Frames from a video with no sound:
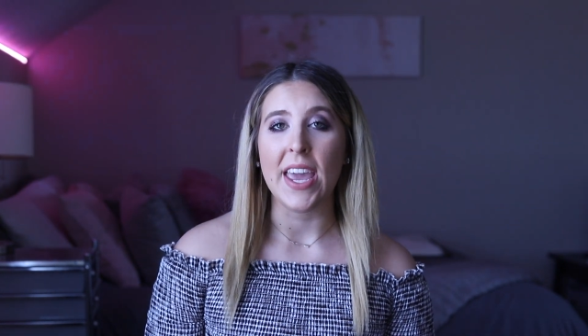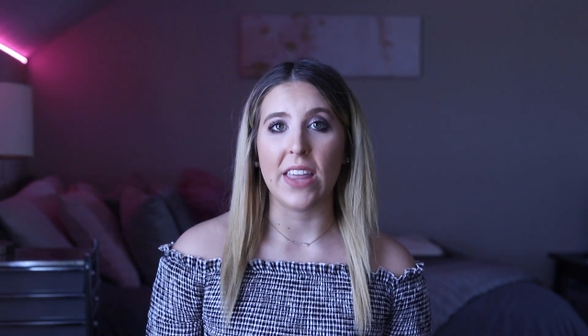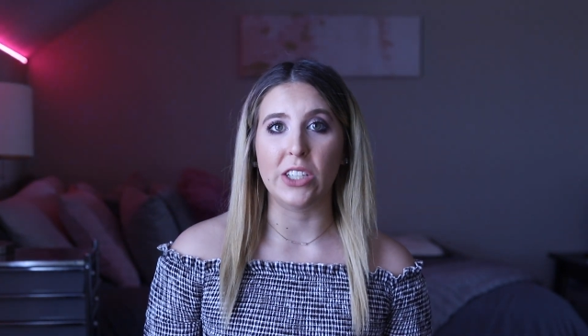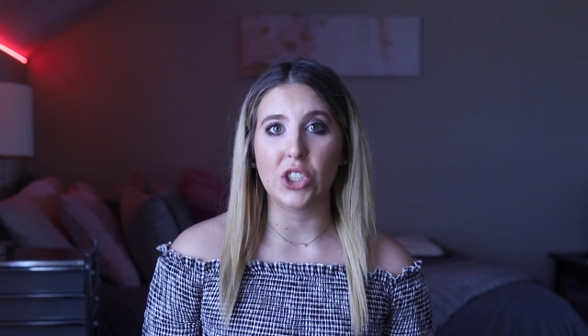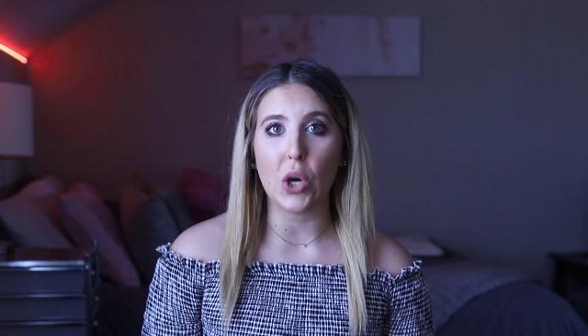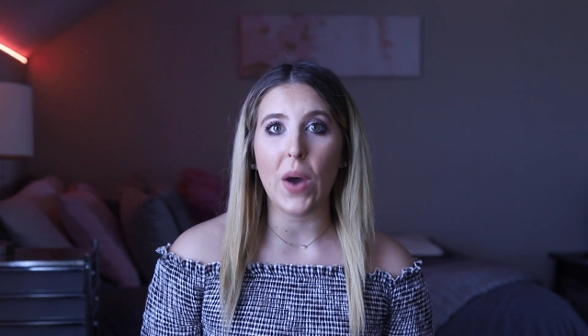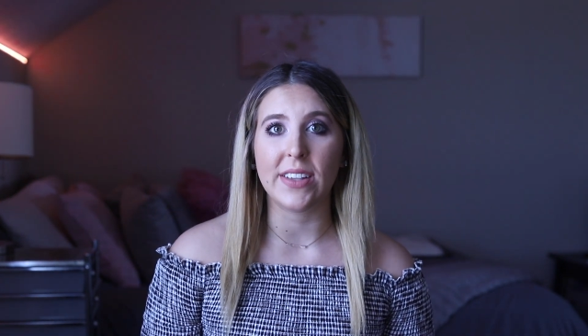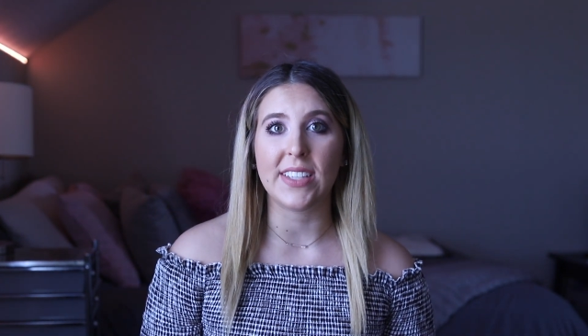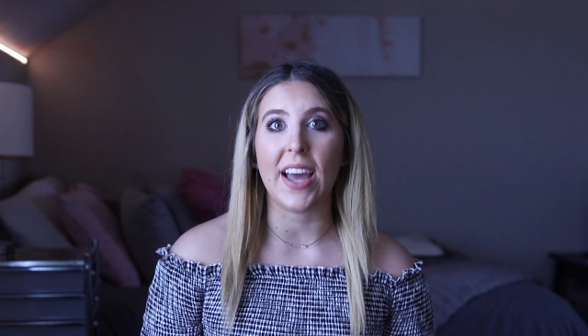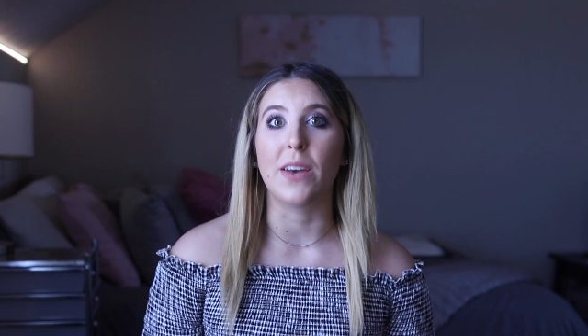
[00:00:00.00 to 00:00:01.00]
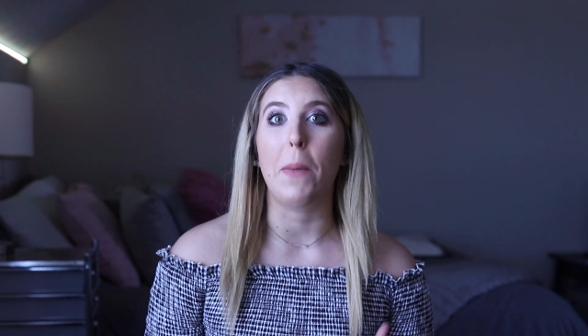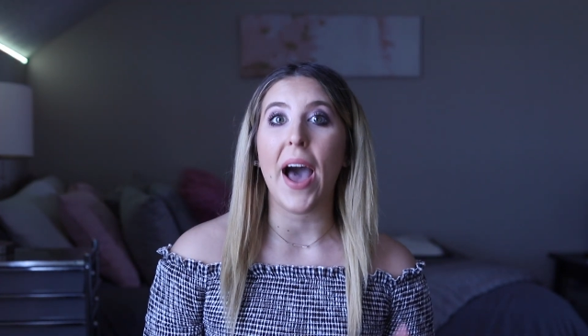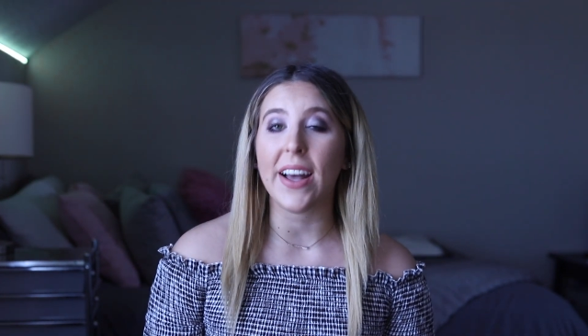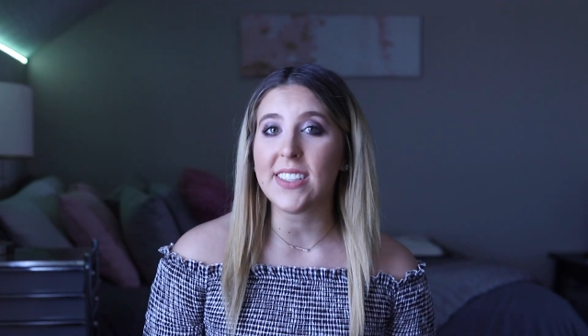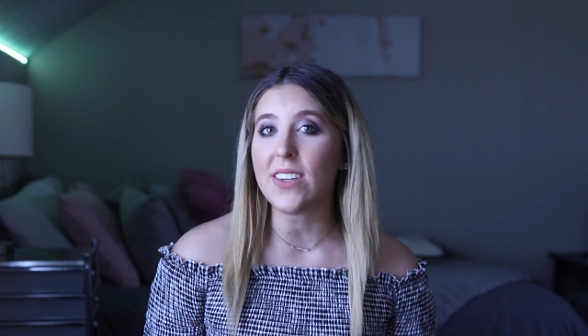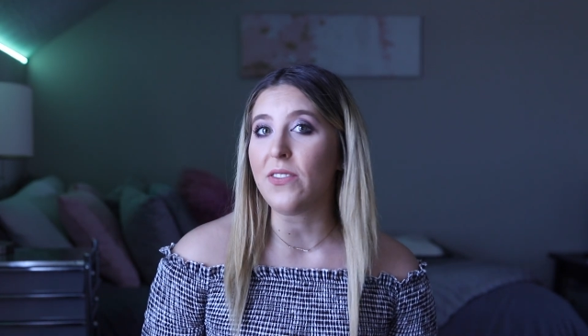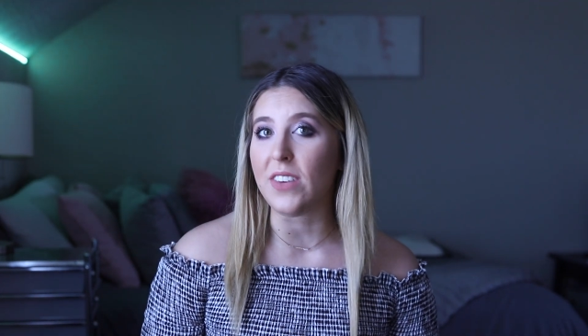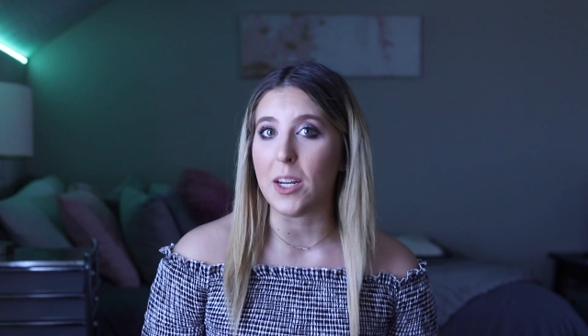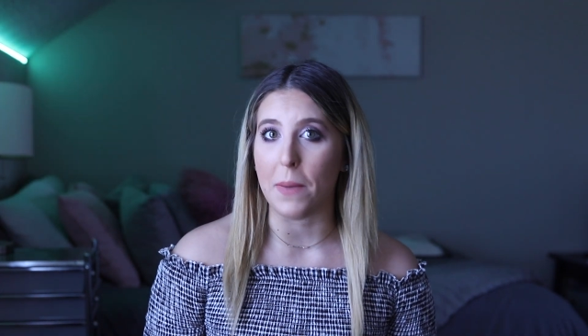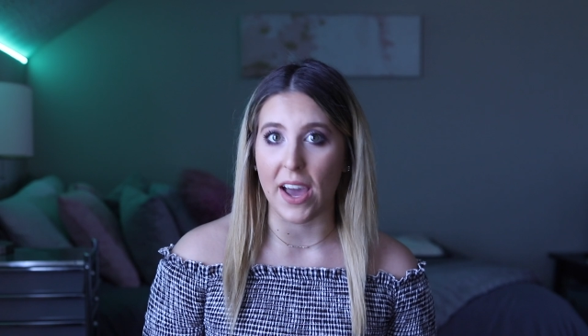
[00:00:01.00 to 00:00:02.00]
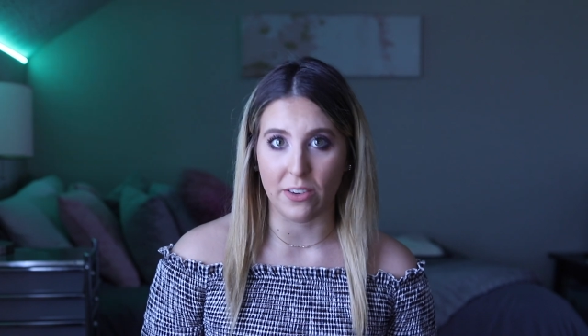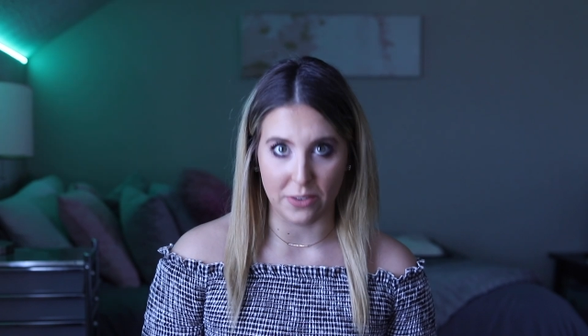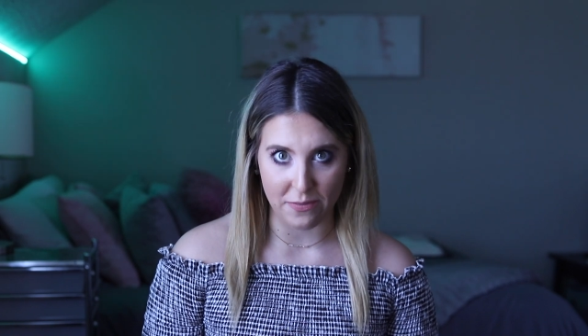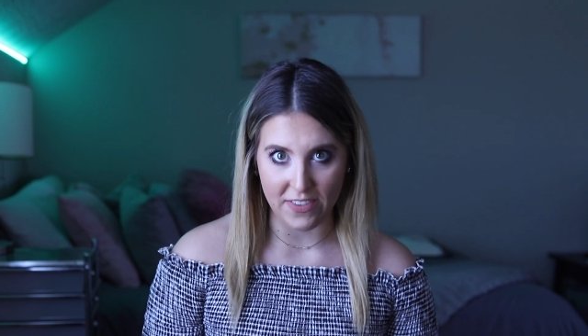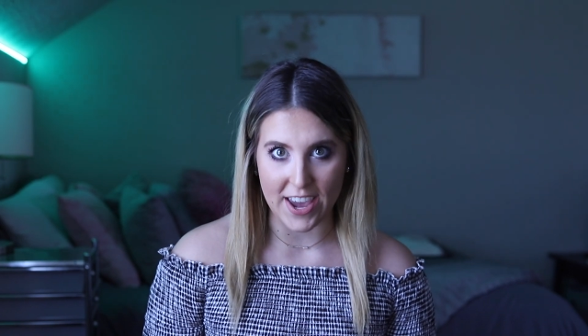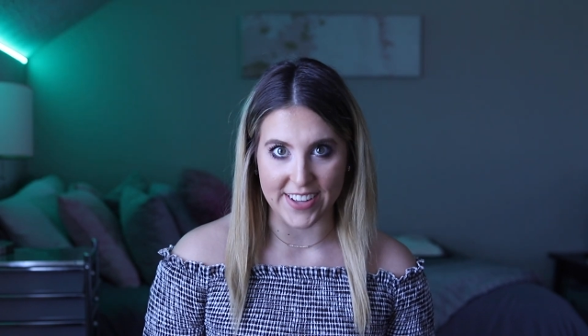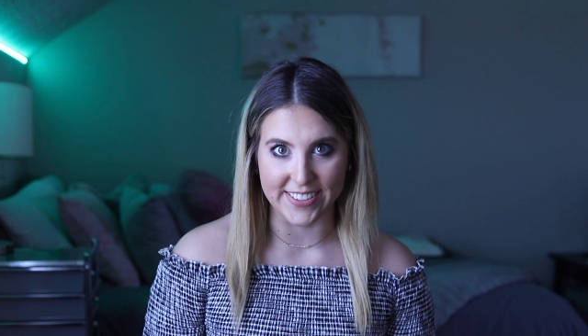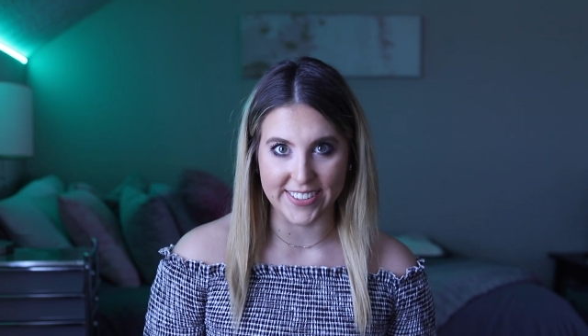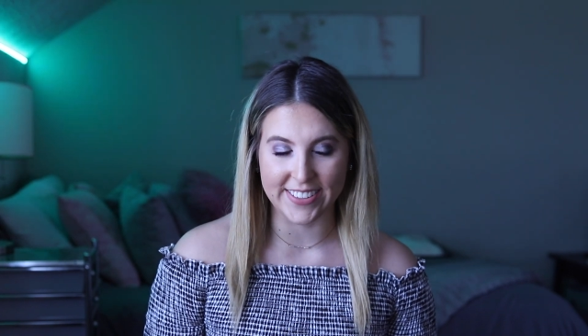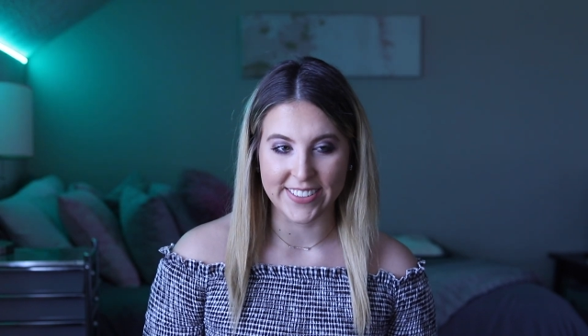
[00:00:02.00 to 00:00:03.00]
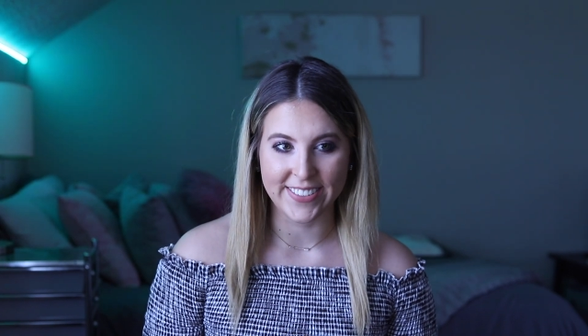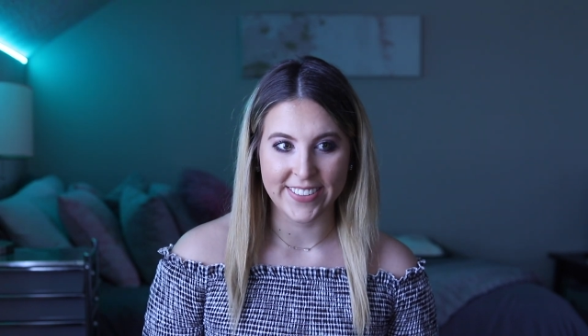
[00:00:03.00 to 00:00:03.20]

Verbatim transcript: and the show has gotten positive feedback from fans.